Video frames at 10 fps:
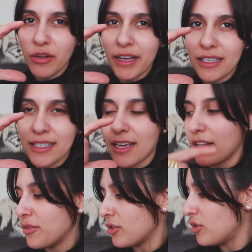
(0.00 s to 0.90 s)
Hannah's hair
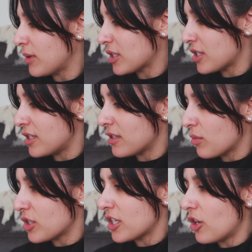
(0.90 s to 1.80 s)
though, not too much because she still
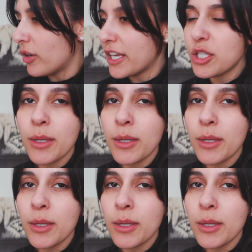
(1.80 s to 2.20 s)
wants it longish.